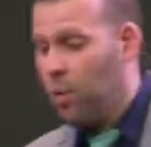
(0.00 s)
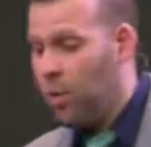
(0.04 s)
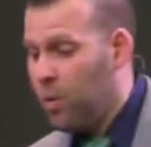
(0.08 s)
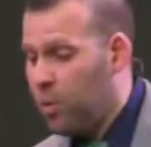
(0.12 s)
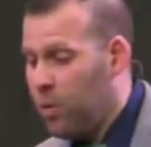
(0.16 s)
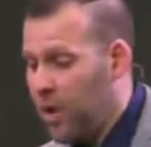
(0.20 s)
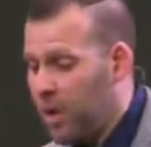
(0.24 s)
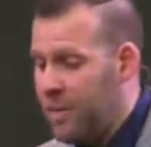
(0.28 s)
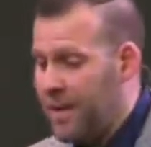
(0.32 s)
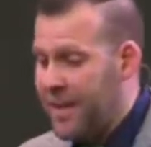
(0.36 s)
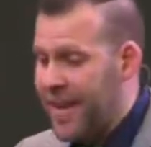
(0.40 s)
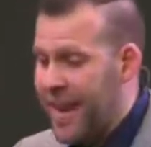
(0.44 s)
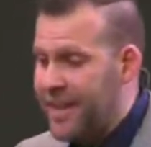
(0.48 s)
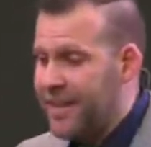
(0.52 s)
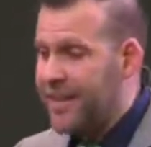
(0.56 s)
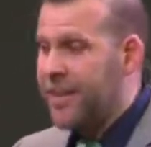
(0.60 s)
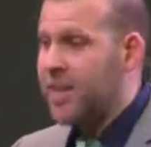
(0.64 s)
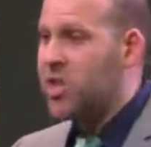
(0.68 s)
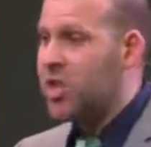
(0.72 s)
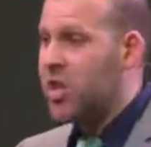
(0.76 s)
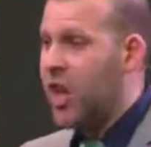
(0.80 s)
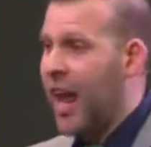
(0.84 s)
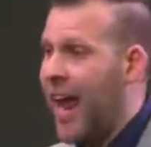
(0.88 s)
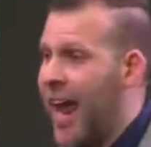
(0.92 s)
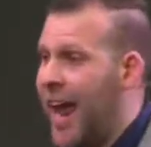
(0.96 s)
when we begin to
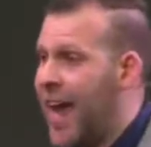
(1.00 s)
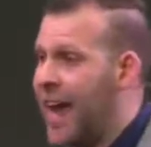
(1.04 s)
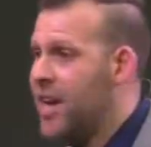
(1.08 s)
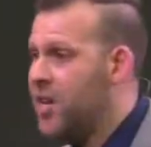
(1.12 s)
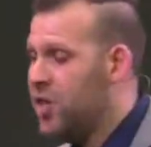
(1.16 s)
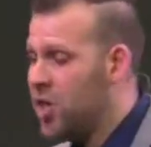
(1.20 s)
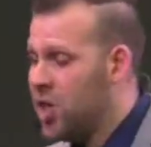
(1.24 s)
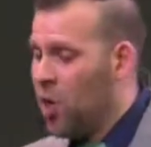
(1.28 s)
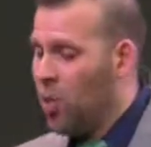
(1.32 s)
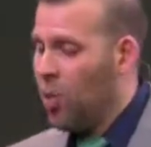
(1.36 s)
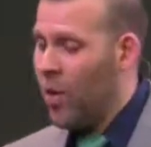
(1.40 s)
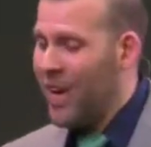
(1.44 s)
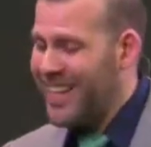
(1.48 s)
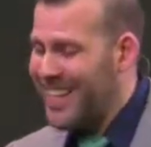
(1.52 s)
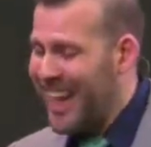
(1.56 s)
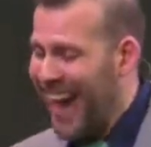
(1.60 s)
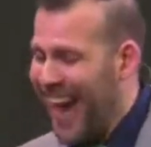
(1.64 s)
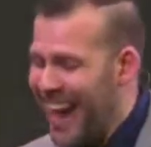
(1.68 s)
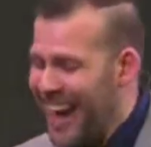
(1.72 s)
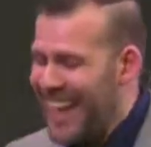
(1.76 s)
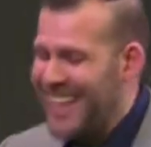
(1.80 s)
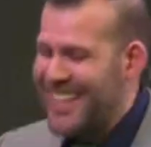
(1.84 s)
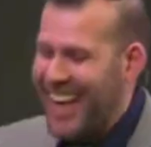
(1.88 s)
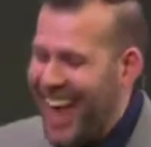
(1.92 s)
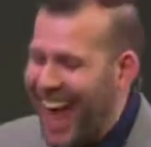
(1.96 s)
change what
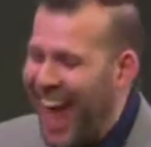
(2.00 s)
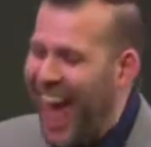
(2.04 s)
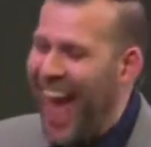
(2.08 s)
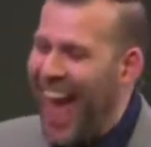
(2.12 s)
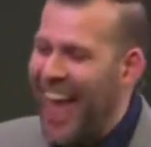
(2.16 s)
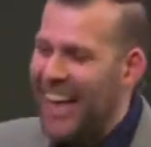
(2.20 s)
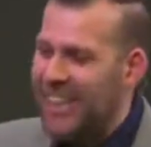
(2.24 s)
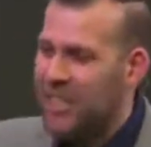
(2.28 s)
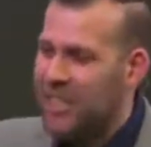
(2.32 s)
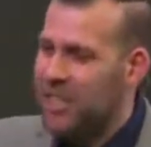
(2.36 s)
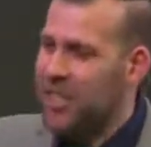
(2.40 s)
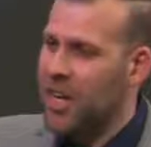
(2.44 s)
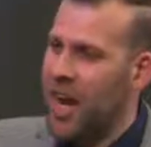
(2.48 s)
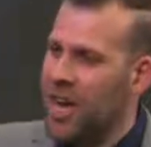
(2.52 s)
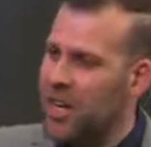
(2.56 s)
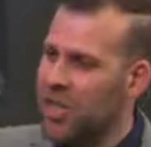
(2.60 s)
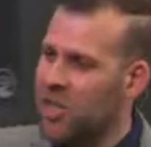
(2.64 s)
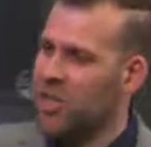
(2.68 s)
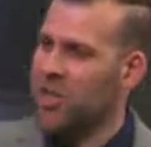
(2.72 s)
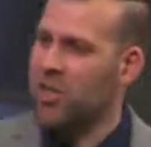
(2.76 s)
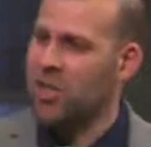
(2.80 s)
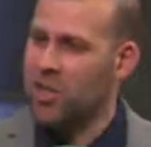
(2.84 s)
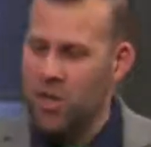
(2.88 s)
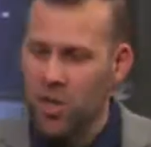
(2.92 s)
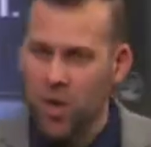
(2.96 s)
God has asked
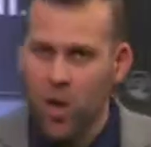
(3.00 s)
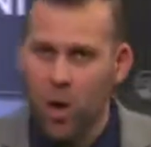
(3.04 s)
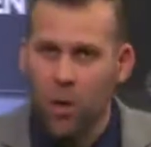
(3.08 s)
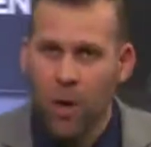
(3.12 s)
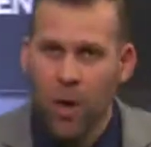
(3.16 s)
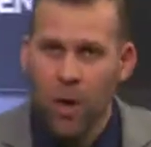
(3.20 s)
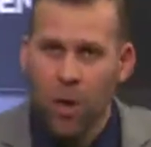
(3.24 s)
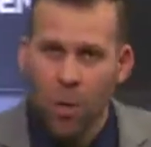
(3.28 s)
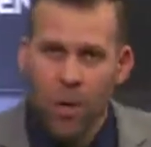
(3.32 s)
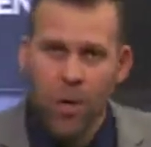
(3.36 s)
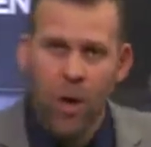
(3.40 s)
us to do.